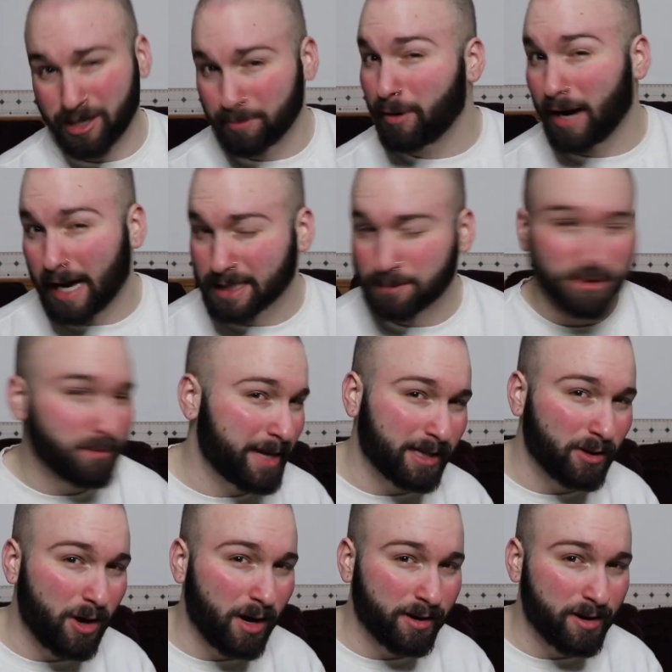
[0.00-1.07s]
impossible to make
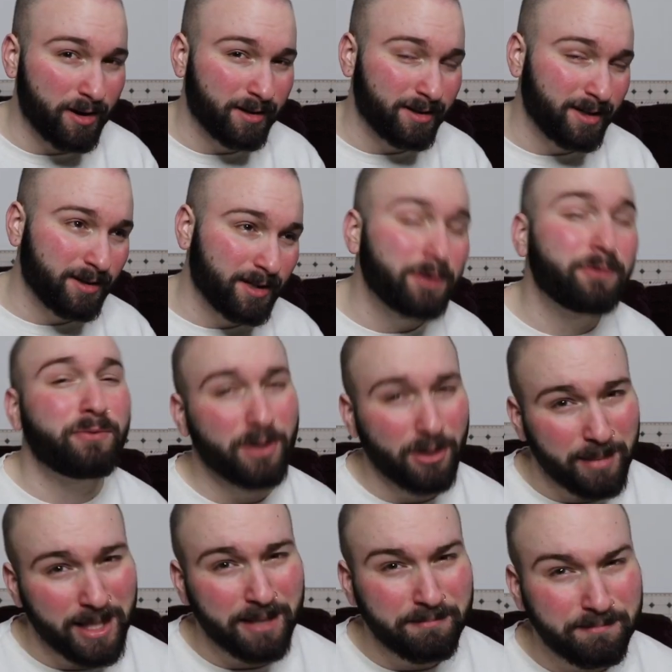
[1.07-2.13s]
longer. You feel
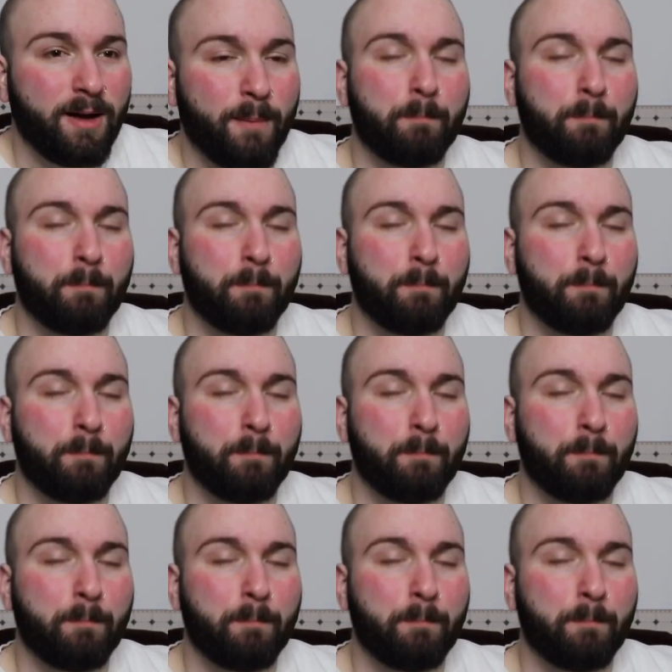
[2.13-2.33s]
me?